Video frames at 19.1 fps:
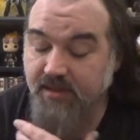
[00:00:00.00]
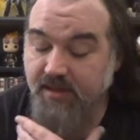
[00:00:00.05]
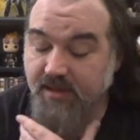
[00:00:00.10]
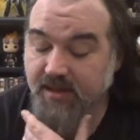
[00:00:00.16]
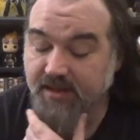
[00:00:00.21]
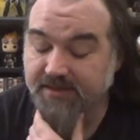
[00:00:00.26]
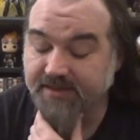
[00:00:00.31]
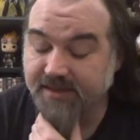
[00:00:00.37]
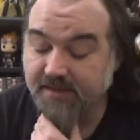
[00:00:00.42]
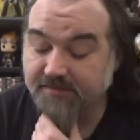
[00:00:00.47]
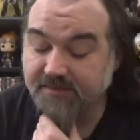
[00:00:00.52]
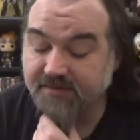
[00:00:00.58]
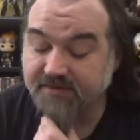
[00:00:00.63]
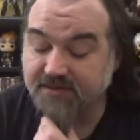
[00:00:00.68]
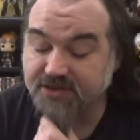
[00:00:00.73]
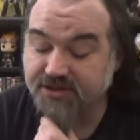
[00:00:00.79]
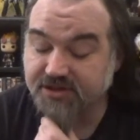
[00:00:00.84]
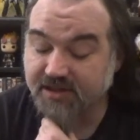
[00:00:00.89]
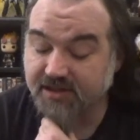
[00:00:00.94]
Hunt down and beat
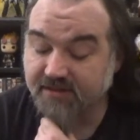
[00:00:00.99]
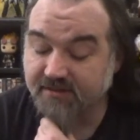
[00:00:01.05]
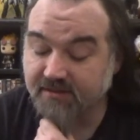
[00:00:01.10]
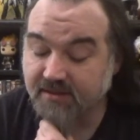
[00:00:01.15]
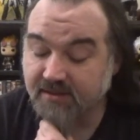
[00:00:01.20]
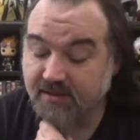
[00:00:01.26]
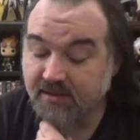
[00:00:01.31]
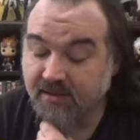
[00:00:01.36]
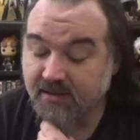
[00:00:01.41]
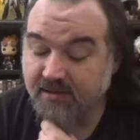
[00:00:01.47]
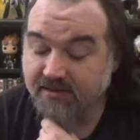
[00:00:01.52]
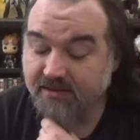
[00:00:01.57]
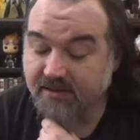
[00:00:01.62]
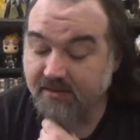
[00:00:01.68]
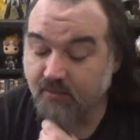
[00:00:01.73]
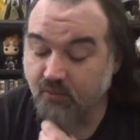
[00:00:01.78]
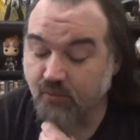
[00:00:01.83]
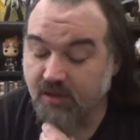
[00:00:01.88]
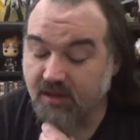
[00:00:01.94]
the shit out of
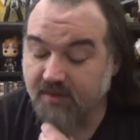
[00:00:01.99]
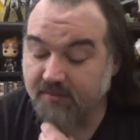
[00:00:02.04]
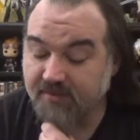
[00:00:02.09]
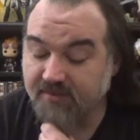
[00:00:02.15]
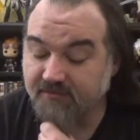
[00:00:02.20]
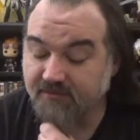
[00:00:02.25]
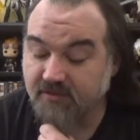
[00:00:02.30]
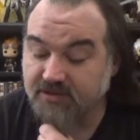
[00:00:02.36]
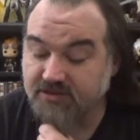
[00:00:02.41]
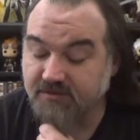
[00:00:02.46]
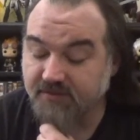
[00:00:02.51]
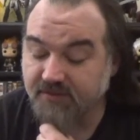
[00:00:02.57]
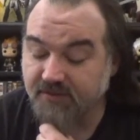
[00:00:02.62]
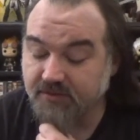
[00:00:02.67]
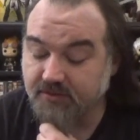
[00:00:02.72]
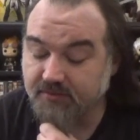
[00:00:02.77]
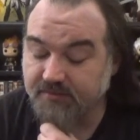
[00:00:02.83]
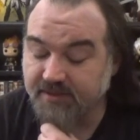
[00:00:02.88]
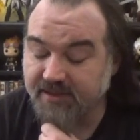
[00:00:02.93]
some wannabe version of the
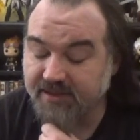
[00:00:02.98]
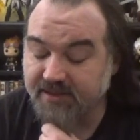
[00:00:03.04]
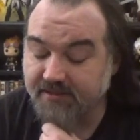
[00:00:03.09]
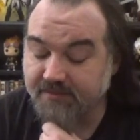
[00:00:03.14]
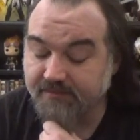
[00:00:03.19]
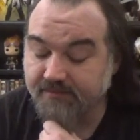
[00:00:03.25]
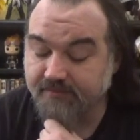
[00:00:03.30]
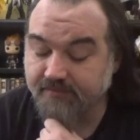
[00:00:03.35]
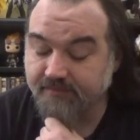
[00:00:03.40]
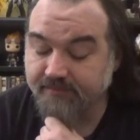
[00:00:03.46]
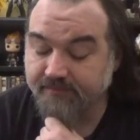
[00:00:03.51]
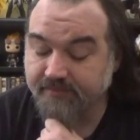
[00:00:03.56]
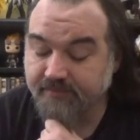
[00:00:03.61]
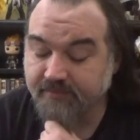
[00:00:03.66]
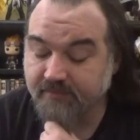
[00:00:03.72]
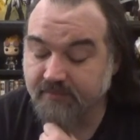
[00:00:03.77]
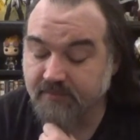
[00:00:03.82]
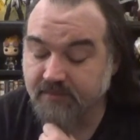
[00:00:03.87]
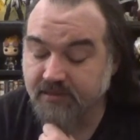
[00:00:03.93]
old man.
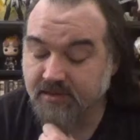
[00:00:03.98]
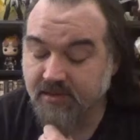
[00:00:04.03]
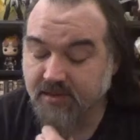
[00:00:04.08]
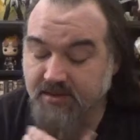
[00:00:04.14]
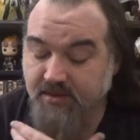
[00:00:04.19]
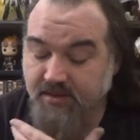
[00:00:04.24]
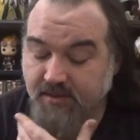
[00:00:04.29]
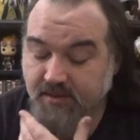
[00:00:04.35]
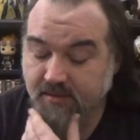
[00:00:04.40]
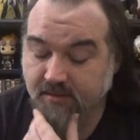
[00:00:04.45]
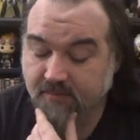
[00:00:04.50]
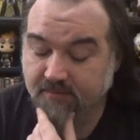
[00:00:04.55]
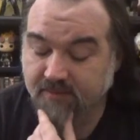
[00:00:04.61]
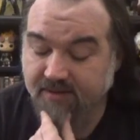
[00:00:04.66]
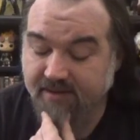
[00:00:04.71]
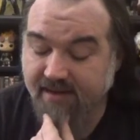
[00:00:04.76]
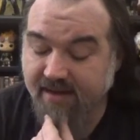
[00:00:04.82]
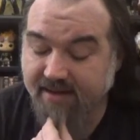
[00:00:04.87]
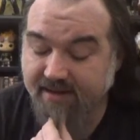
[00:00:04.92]

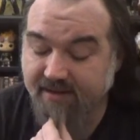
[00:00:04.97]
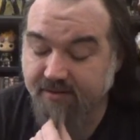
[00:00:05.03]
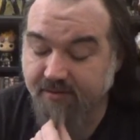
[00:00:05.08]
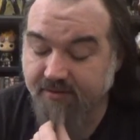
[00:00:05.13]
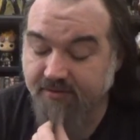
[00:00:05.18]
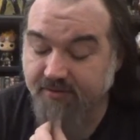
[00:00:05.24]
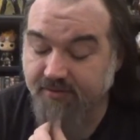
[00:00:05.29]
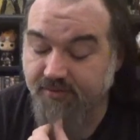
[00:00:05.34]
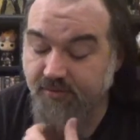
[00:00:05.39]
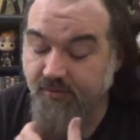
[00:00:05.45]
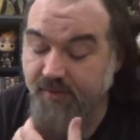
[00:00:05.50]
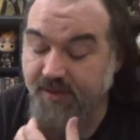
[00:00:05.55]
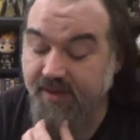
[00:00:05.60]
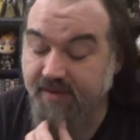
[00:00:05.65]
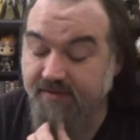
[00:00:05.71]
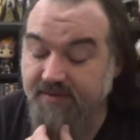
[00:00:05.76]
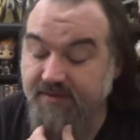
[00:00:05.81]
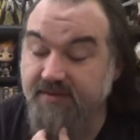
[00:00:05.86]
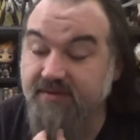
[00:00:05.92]
But Dakin notices the
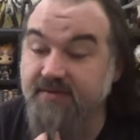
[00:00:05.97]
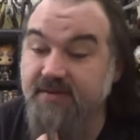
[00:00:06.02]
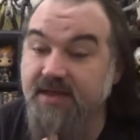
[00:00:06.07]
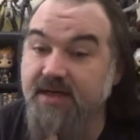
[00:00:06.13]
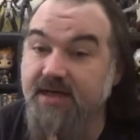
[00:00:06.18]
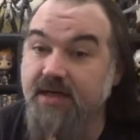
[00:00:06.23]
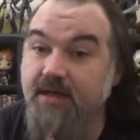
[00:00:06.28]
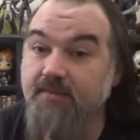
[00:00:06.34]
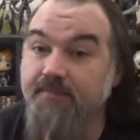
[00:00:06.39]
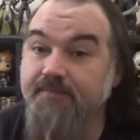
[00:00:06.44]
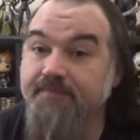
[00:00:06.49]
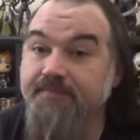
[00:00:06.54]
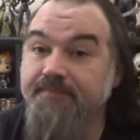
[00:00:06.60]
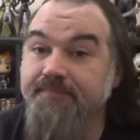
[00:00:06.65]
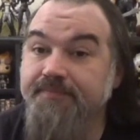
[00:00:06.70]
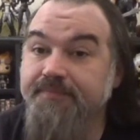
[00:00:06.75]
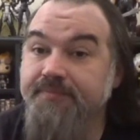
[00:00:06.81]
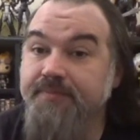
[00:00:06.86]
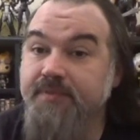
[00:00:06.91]
way that the
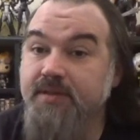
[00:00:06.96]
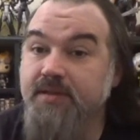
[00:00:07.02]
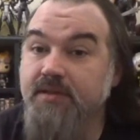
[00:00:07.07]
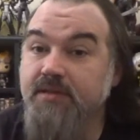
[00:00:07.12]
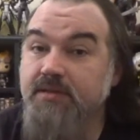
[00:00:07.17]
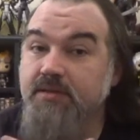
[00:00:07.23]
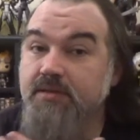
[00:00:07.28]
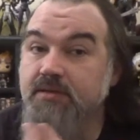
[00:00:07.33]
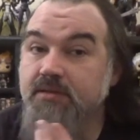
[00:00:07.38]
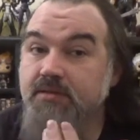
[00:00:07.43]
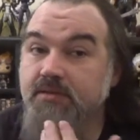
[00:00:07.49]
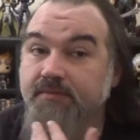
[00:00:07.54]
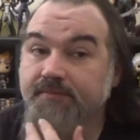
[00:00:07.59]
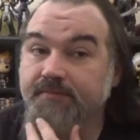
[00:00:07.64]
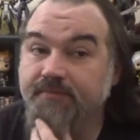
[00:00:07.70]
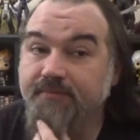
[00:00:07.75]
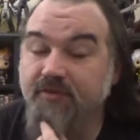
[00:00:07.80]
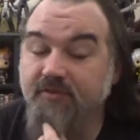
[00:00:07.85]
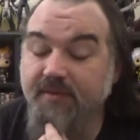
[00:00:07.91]

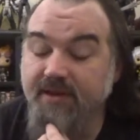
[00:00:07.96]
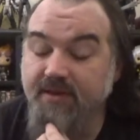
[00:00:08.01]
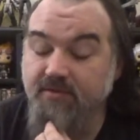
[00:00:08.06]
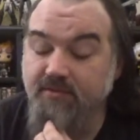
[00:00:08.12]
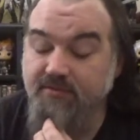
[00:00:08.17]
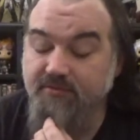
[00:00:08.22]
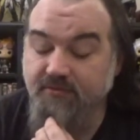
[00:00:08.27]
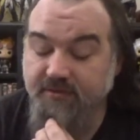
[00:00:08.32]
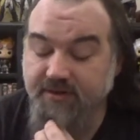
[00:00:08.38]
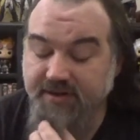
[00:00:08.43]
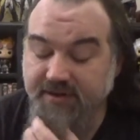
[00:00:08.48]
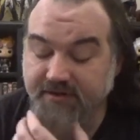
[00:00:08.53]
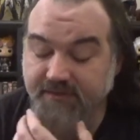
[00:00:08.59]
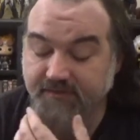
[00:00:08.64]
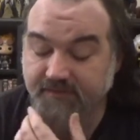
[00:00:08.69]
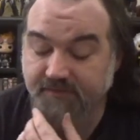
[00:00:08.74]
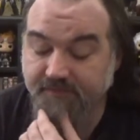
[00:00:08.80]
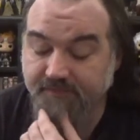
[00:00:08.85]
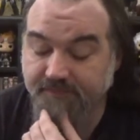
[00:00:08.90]
Omega
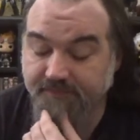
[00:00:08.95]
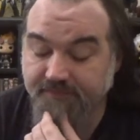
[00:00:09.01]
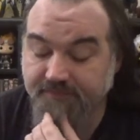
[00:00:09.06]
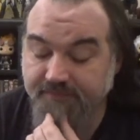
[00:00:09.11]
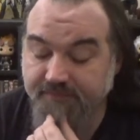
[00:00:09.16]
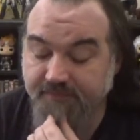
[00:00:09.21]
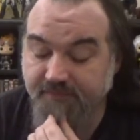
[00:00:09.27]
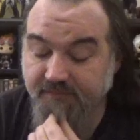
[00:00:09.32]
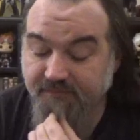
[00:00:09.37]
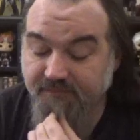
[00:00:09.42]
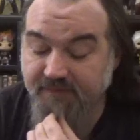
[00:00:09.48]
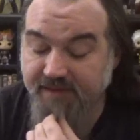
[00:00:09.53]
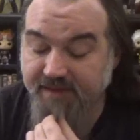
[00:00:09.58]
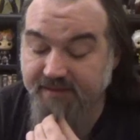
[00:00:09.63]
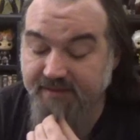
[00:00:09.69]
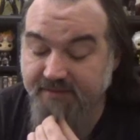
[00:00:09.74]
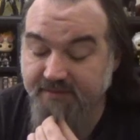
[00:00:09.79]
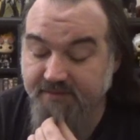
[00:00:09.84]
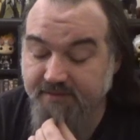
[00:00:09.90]
Wolverine
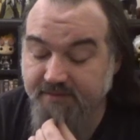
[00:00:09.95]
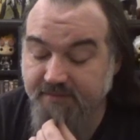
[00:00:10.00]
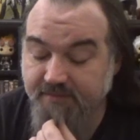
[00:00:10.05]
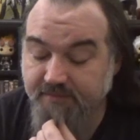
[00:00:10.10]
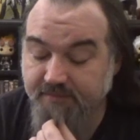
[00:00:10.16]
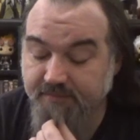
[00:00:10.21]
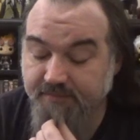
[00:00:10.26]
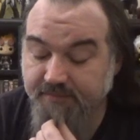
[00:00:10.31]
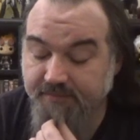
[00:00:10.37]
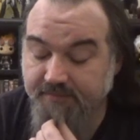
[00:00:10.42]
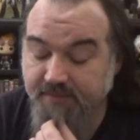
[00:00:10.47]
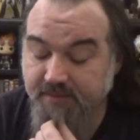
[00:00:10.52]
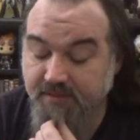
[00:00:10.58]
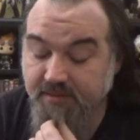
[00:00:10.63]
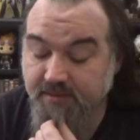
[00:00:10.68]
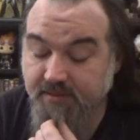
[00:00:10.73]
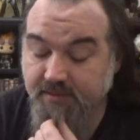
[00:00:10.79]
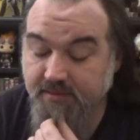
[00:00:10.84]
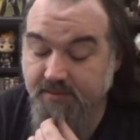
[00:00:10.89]
fights,
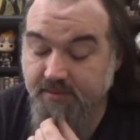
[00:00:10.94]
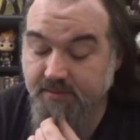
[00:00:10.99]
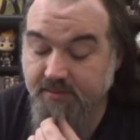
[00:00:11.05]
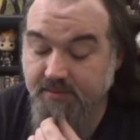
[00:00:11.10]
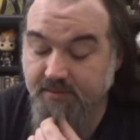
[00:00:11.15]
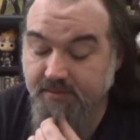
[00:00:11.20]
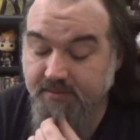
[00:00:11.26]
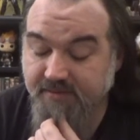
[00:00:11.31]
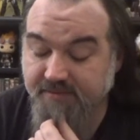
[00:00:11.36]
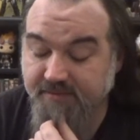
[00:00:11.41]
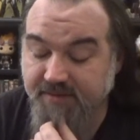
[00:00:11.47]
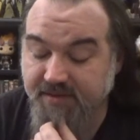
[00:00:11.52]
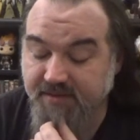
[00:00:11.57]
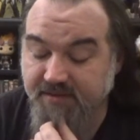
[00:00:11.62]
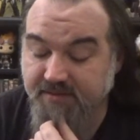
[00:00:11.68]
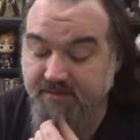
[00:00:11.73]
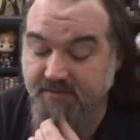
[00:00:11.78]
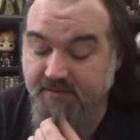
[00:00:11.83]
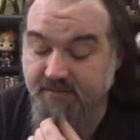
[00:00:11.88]

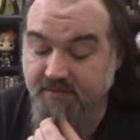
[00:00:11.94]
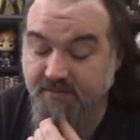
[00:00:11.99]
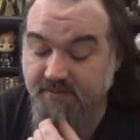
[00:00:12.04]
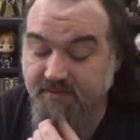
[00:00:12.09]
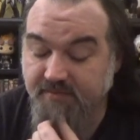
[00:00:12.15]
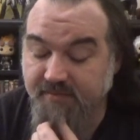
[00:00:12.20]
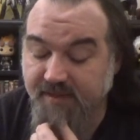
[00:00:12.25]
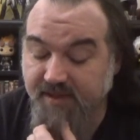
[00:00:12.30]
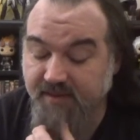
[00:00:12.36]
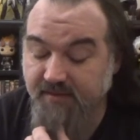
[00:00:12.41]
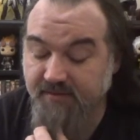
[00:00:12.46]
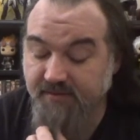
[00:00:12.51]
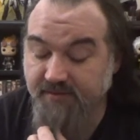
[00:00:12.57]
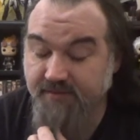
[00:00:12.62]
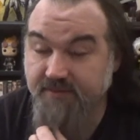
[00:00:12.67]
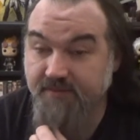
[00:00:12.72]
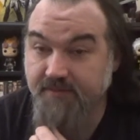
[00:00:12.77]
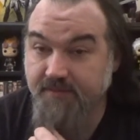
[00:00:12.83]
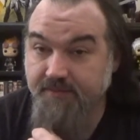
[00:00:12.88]
speaks,
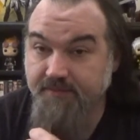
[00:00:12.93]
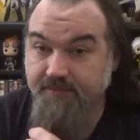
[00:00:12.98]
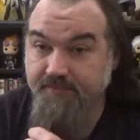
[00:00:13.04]
smells.